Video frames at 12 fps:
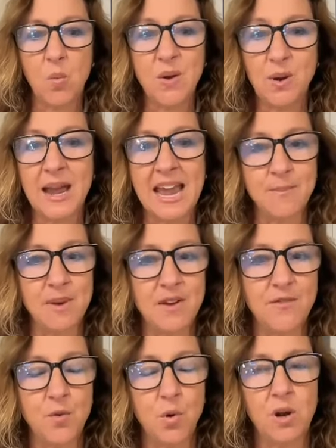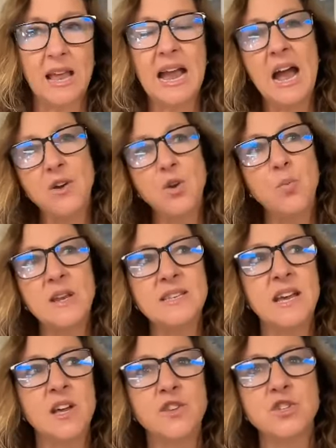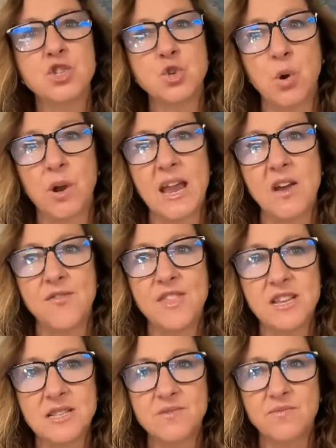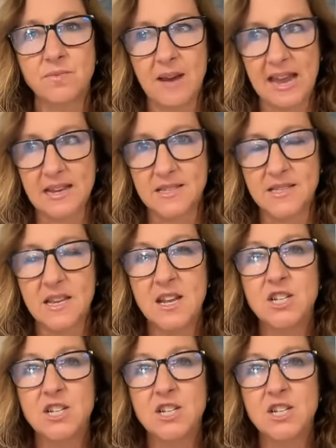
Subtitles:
were aiming for. Like, how do we tell the story of this race